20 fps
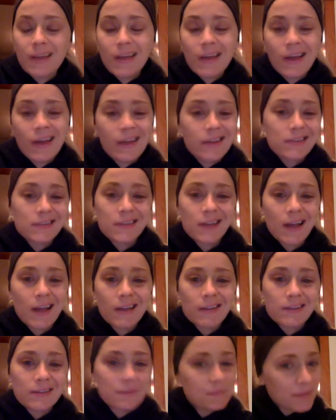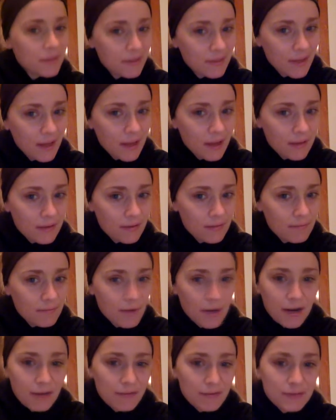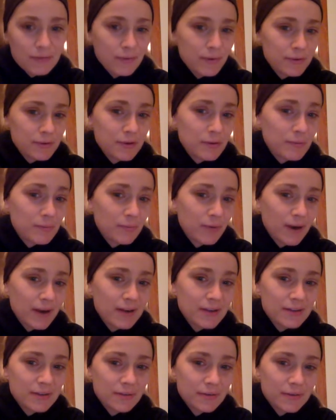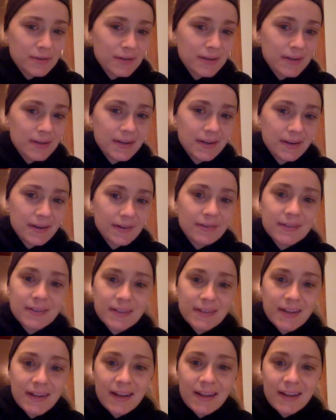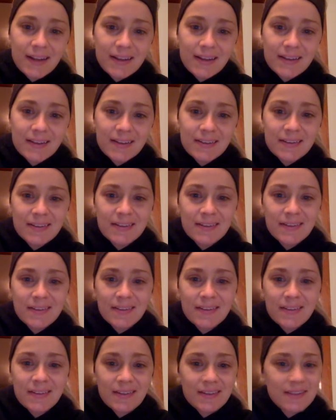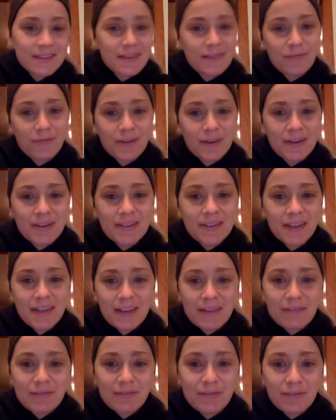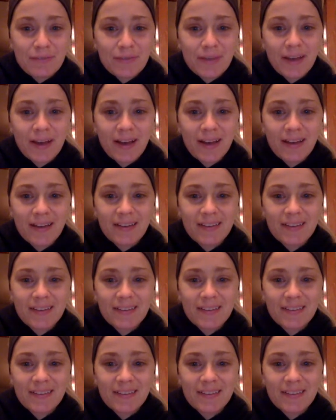And that's not something that many of us want to embrace or to hear today, that suffering is a gift from God.